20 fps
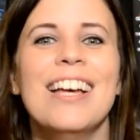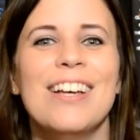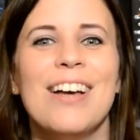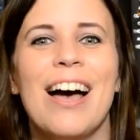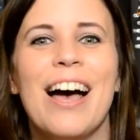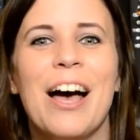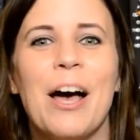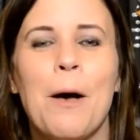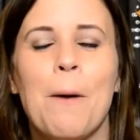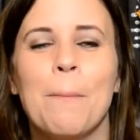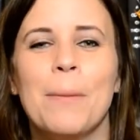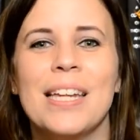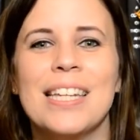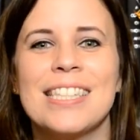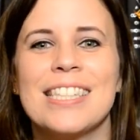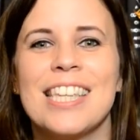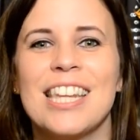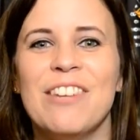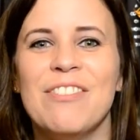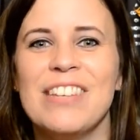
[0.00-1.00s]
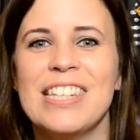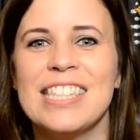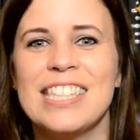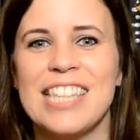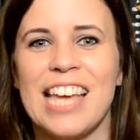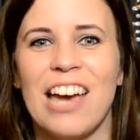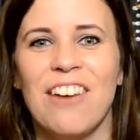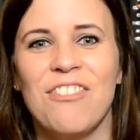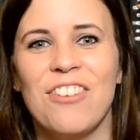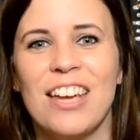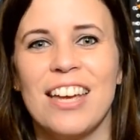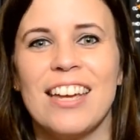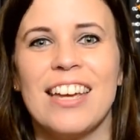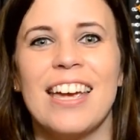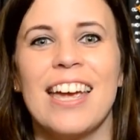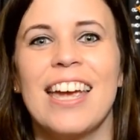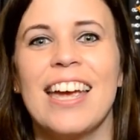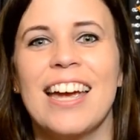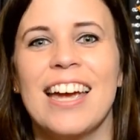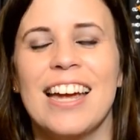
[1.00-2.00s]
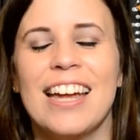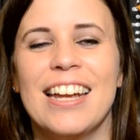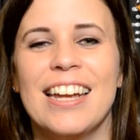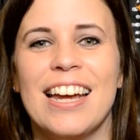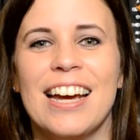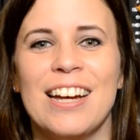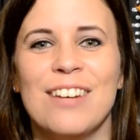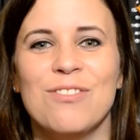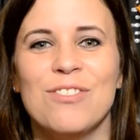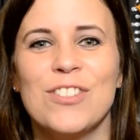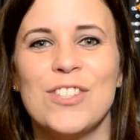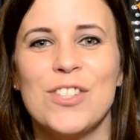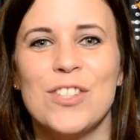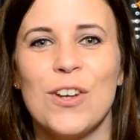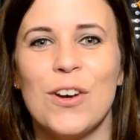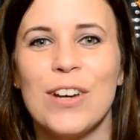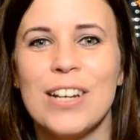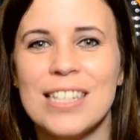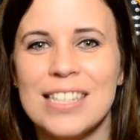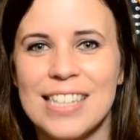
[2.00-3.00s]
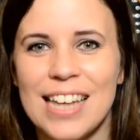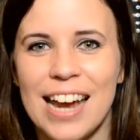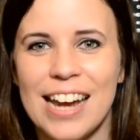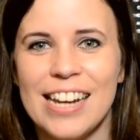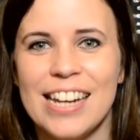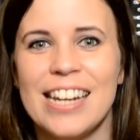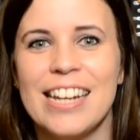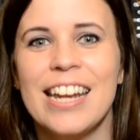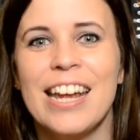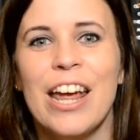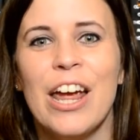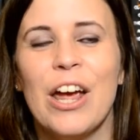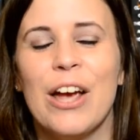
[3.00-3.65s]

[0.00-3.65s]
Um, but it's gonna be sapphic, and I'm so excited.